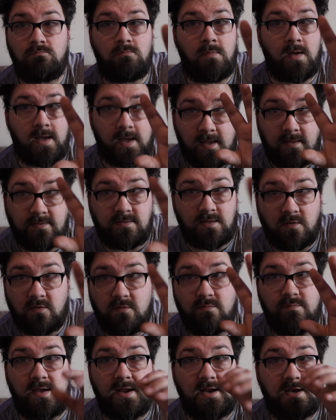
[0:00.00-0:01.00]
It
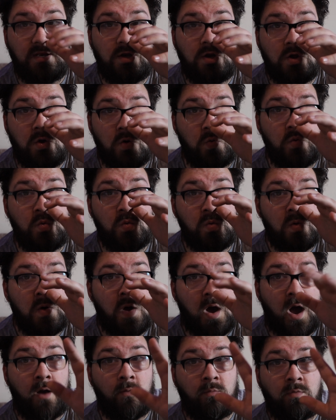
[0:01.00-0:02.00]
doesn't mean new,
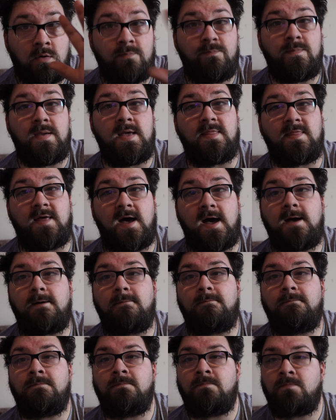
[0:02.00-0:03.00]
I will admit that,
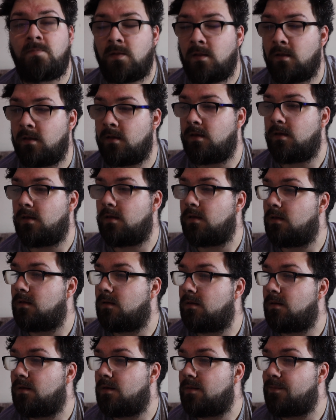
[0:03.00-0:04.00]

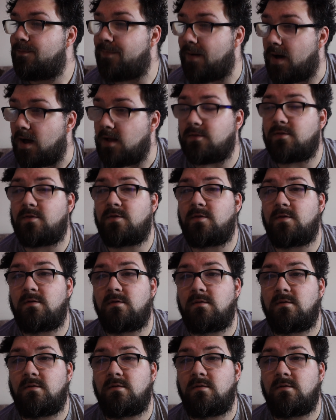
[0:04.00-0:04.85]
but